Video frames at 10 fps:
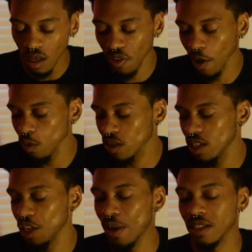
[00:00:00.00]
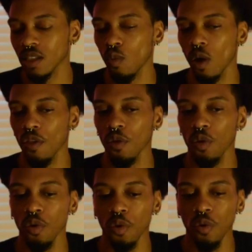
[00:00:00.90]
They don't see you as someone
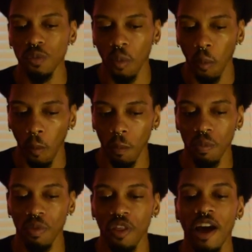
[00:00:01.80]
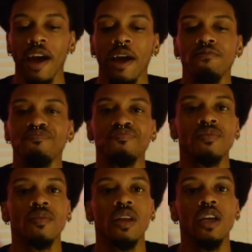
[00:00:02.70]
who they
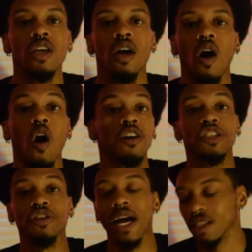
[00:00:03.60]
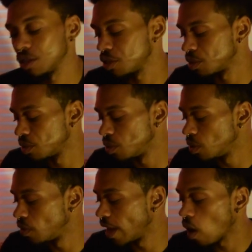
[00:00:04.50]
aren't attracted to,
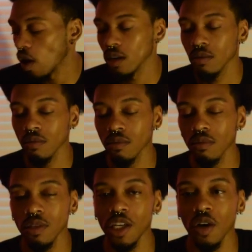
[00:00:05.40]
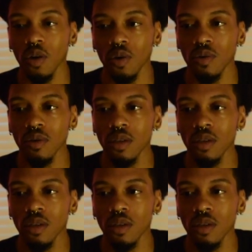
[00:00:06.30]
who they aren't, who